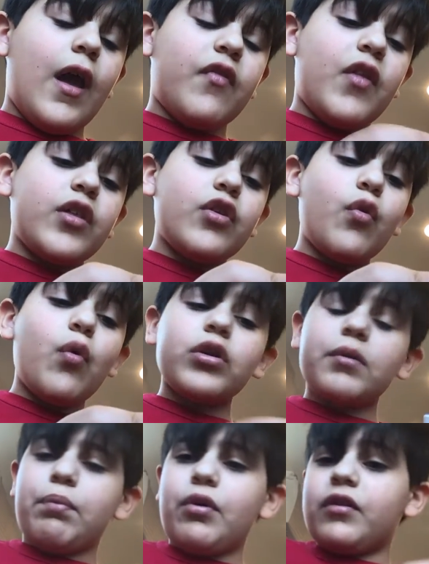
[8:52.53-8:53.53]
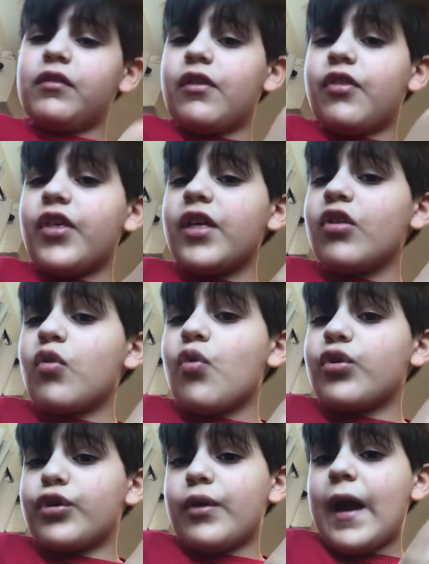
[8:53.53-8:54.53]
And then you'll want to put this
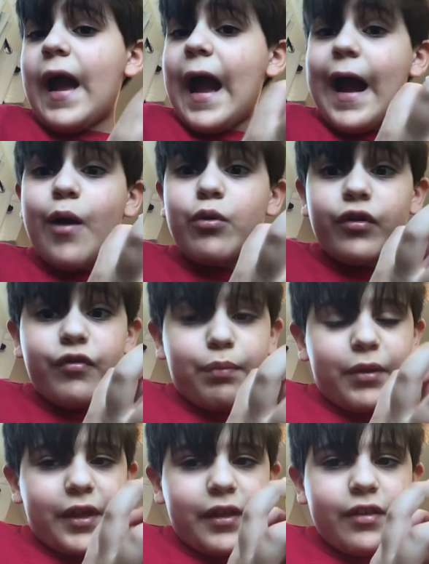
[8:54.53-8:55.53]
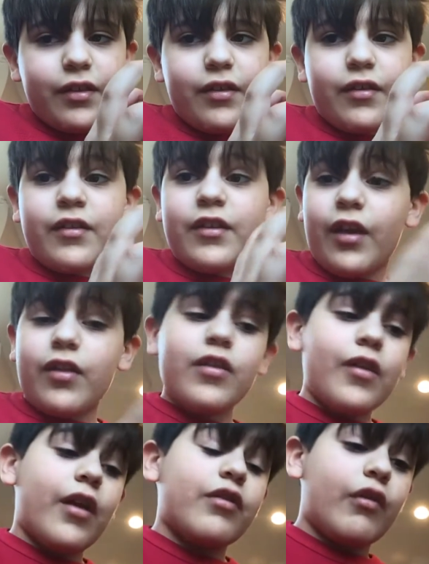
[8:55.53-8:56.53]
corner out of place.
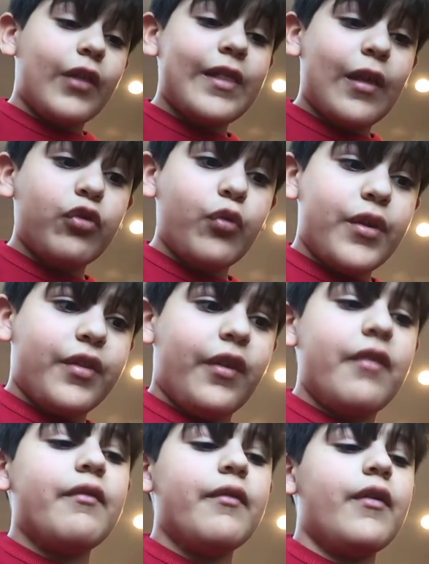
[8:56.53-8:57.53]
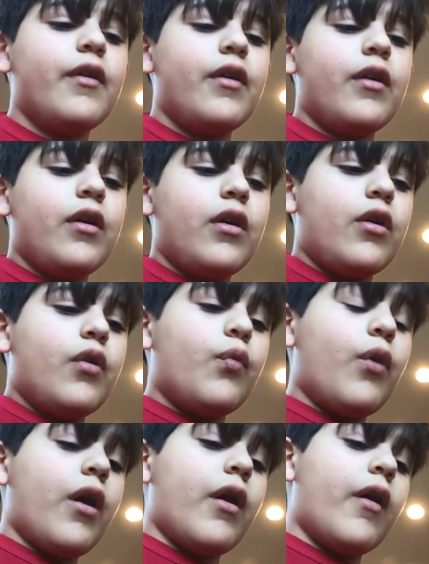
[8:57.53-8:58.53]
Yes, I know that sounds crazy.
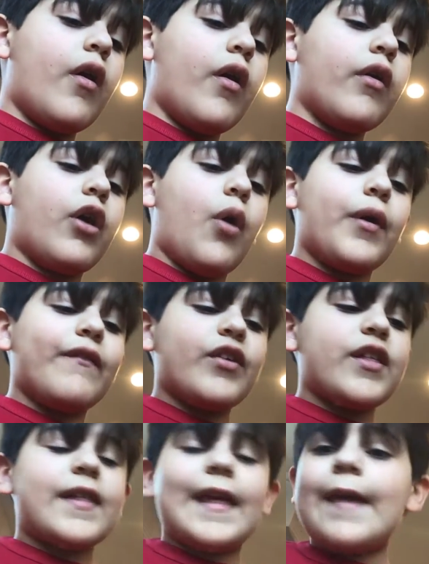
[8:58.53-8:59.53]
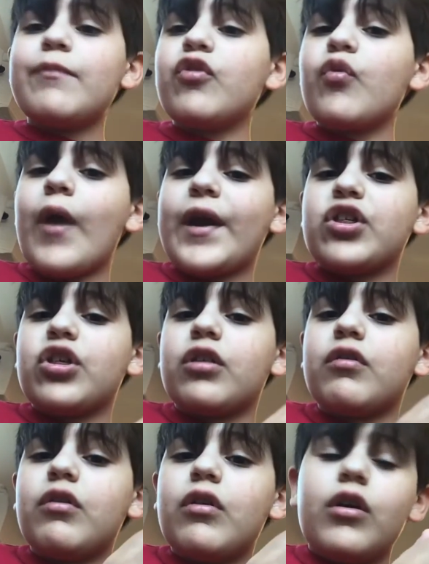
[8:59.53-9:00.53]
We're going the same
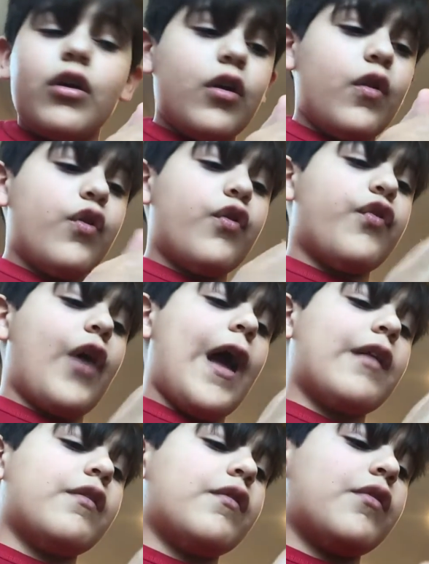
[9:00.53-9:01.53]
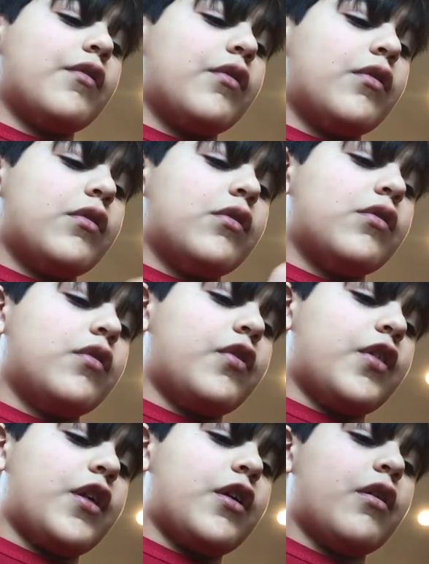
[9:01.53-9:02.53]
direction that
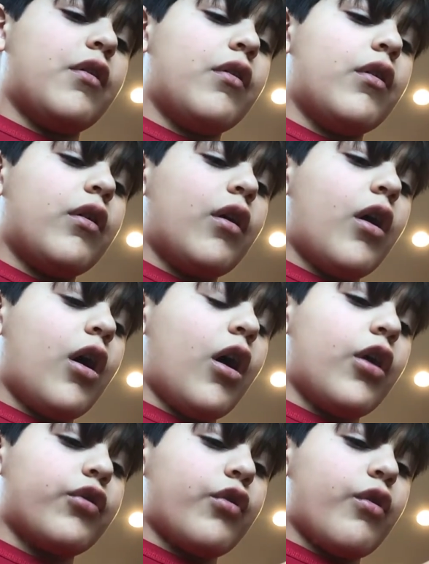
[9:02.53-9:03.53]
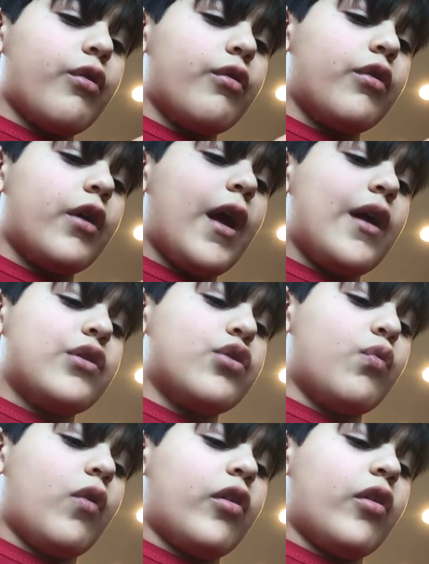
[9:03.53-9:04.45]
the other edge